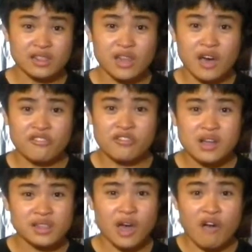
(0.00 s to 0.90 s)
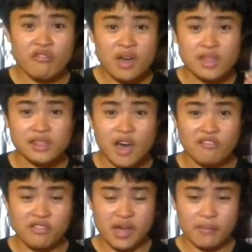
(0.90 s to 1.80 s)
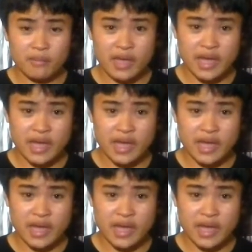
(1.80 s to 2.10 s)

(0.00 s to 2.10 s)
Love, love, love them.